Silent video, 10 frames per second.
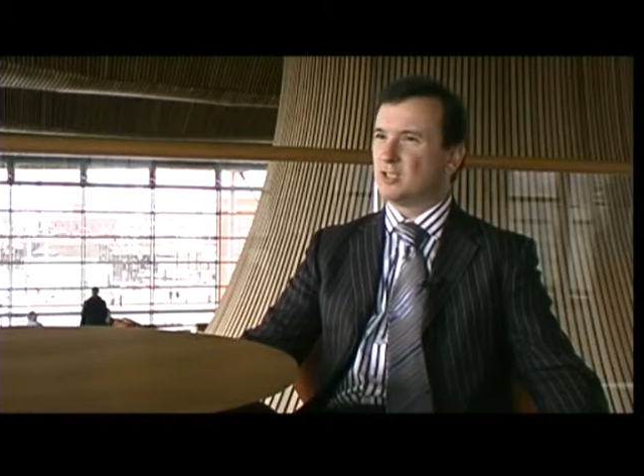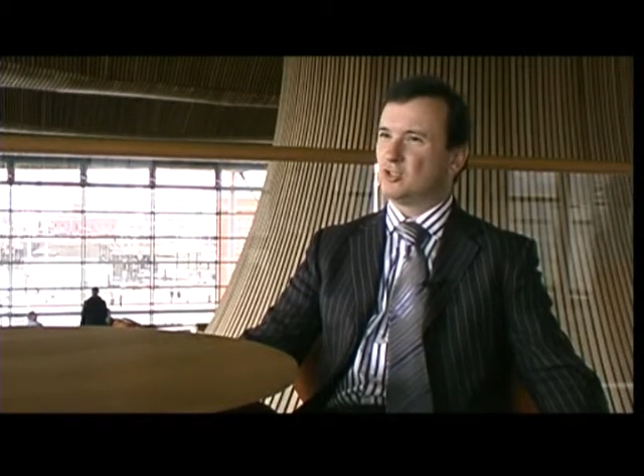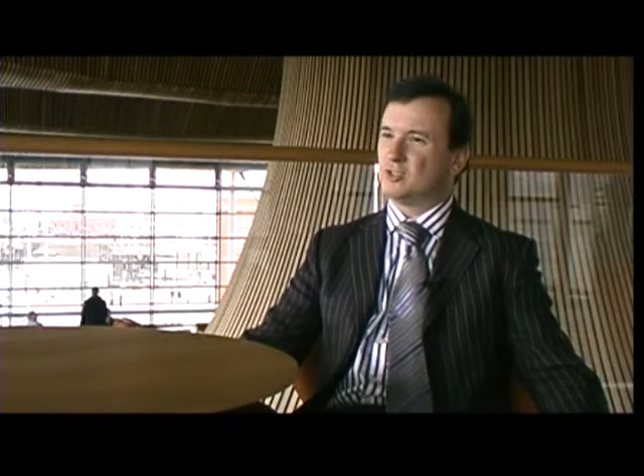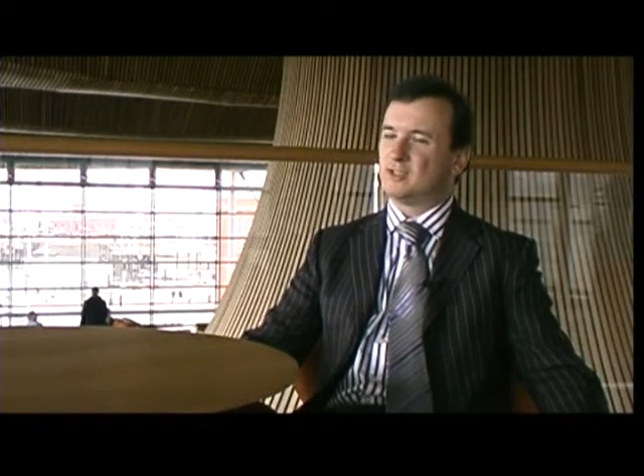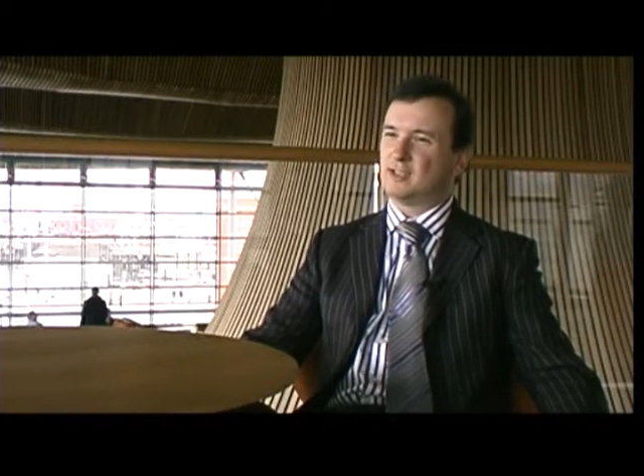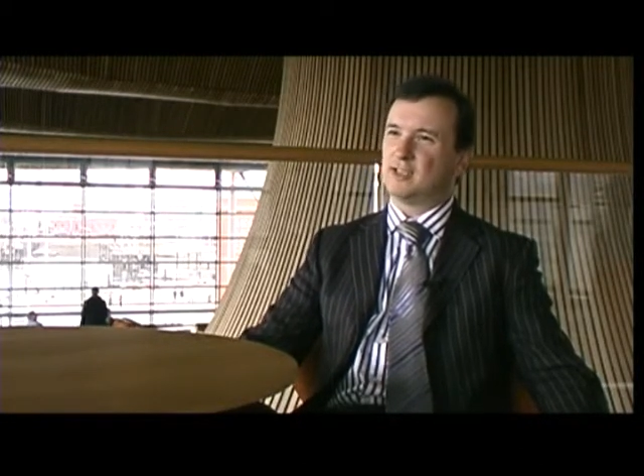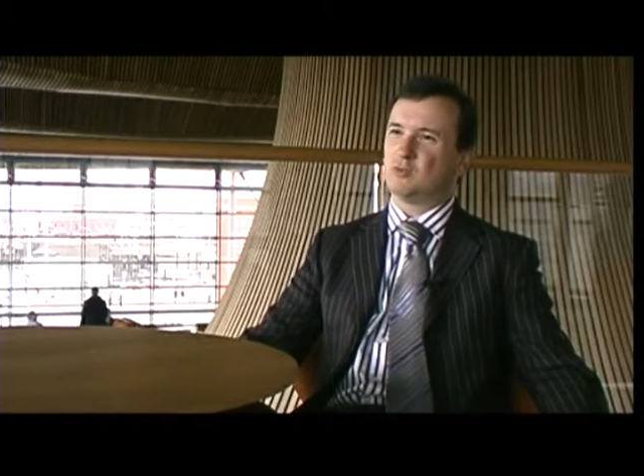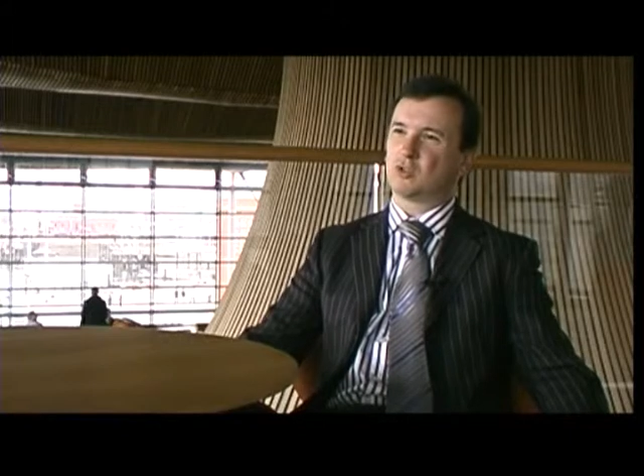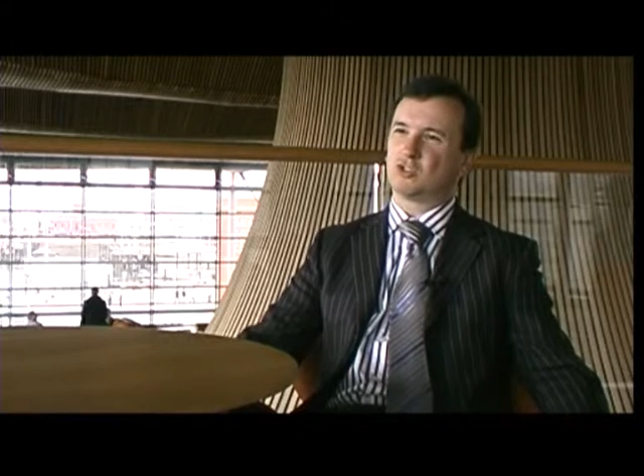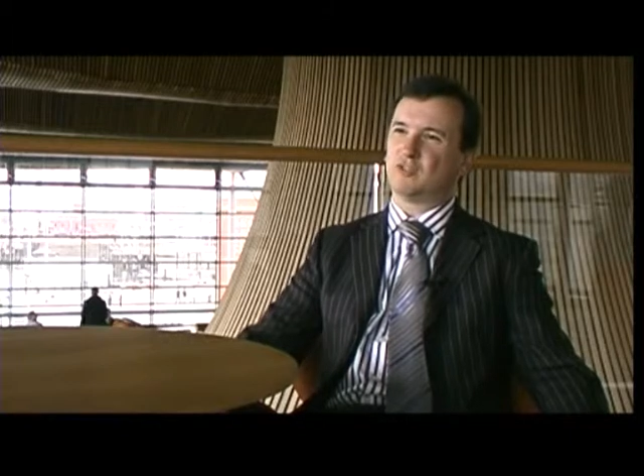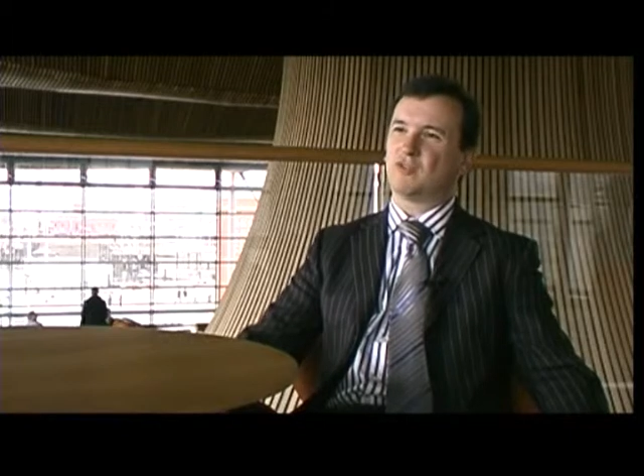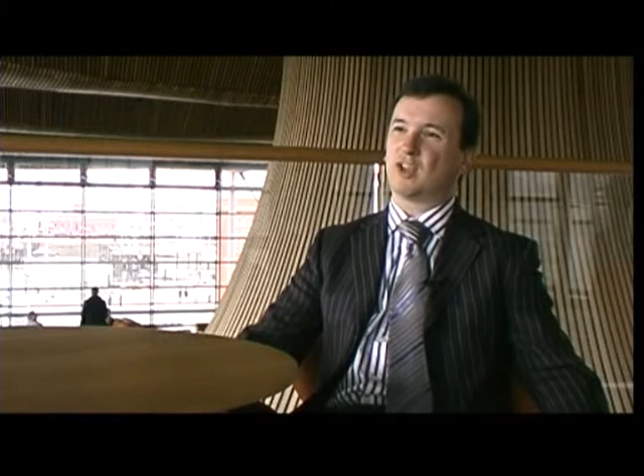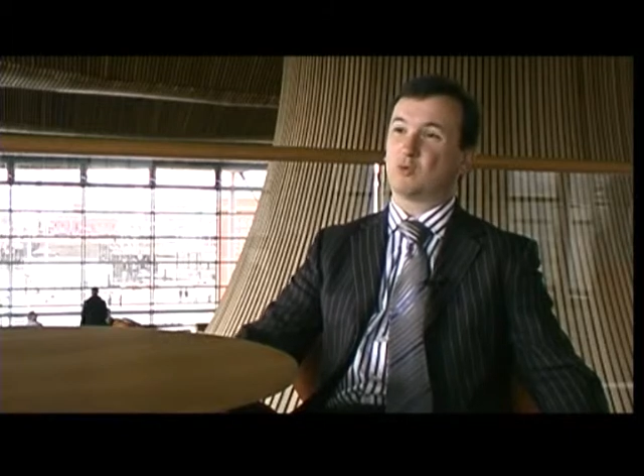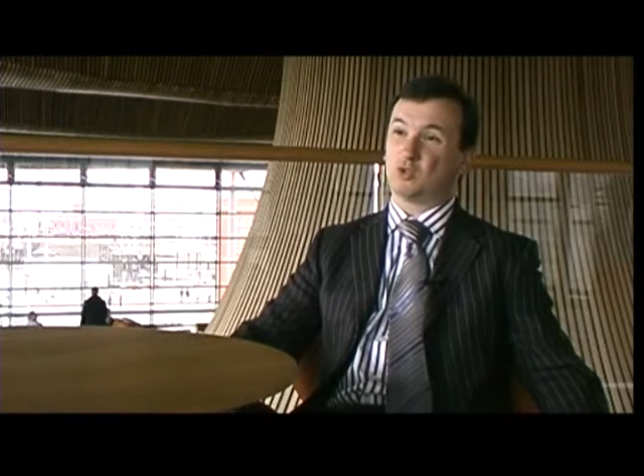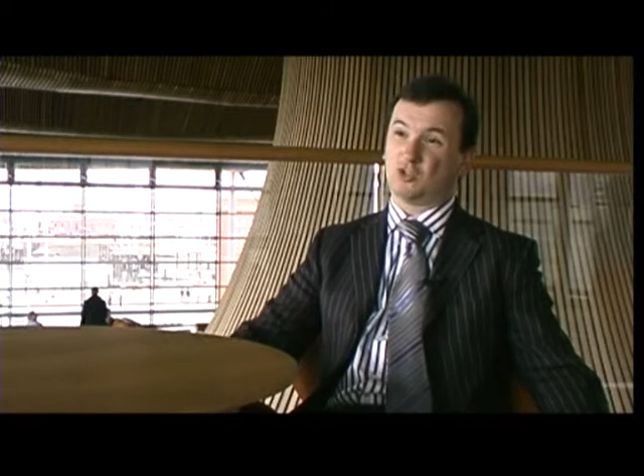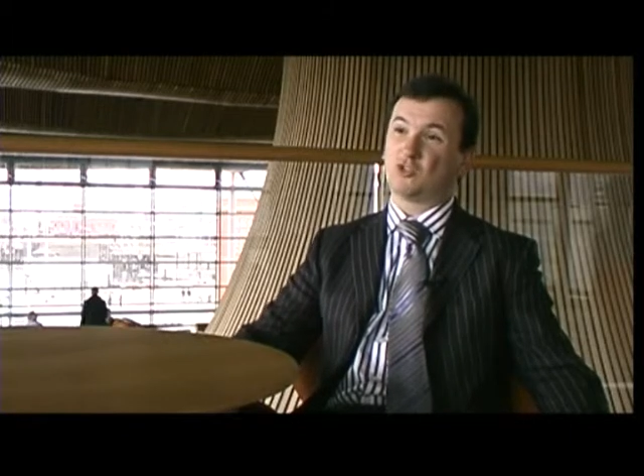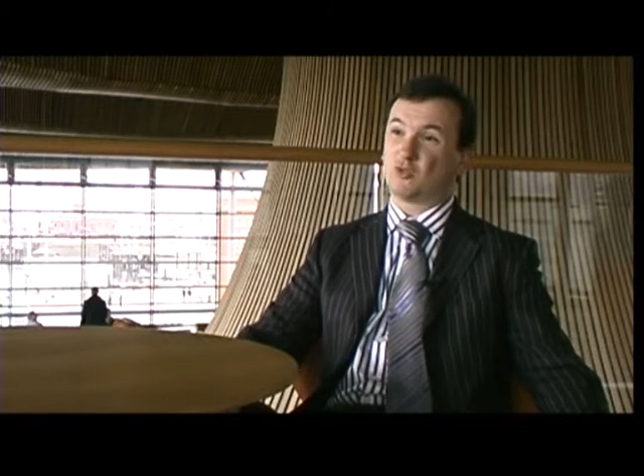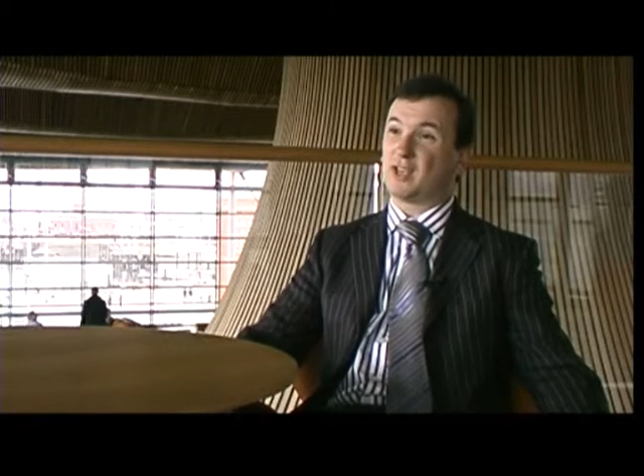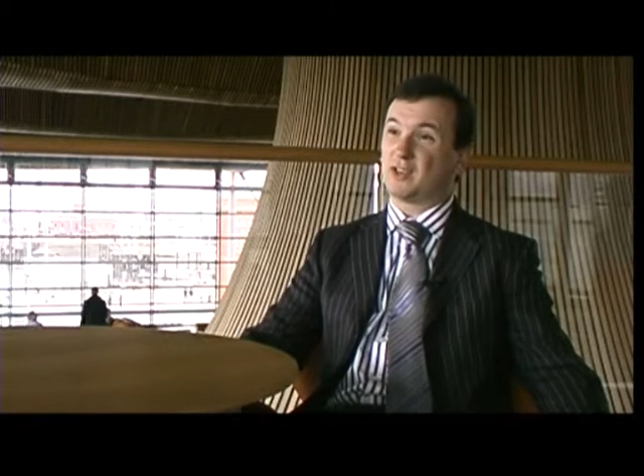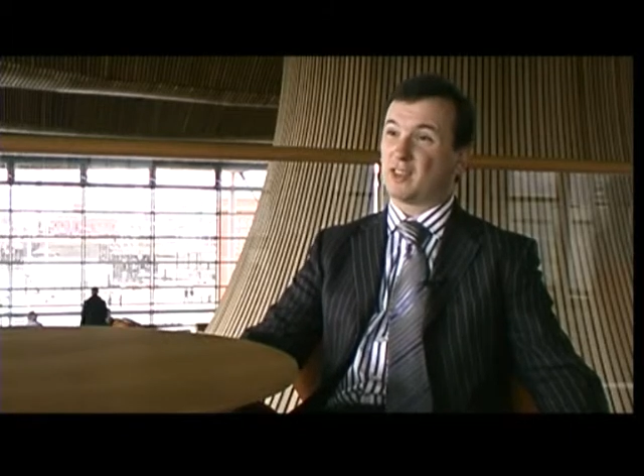She did what she felt was the
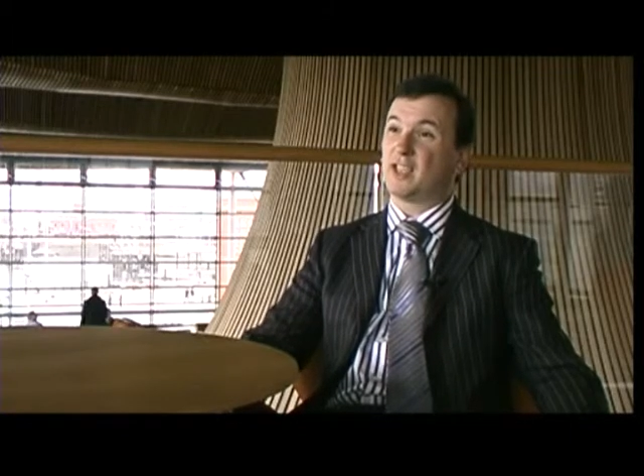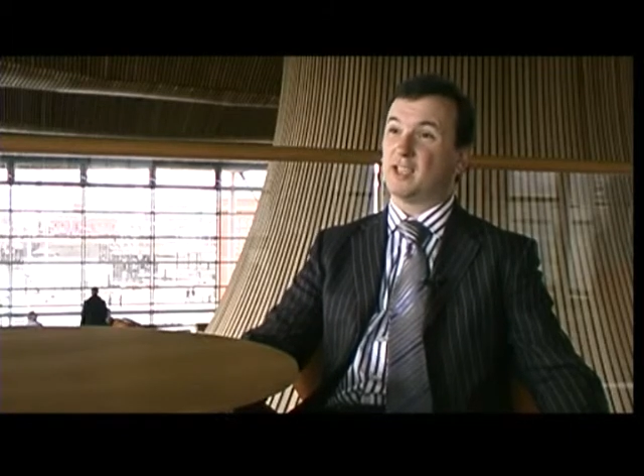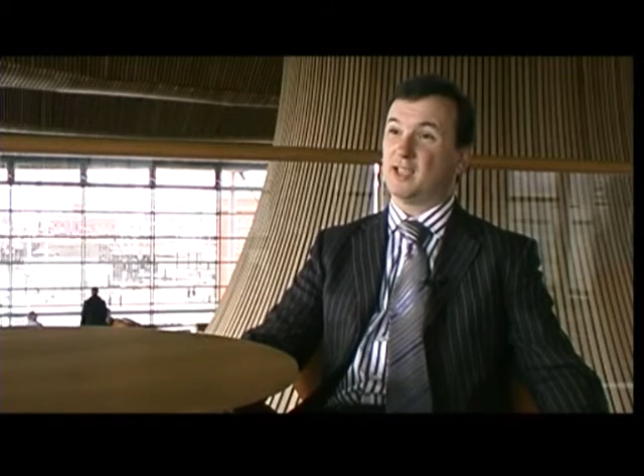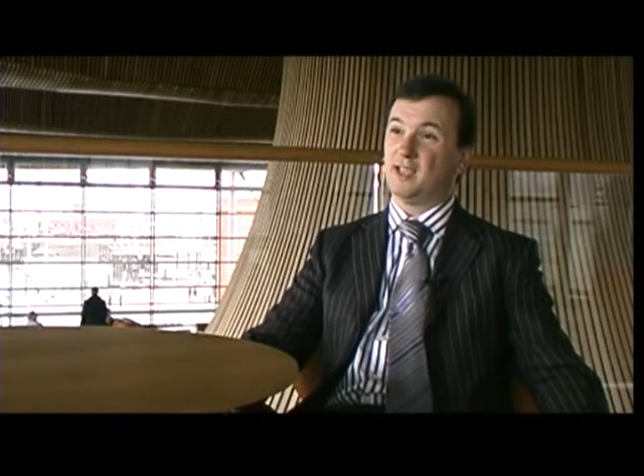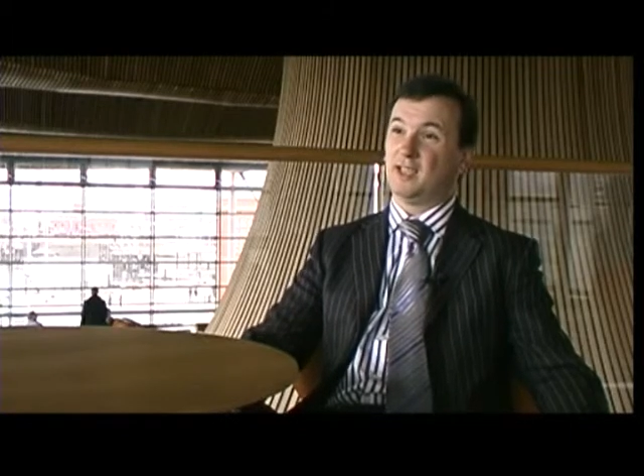right thing.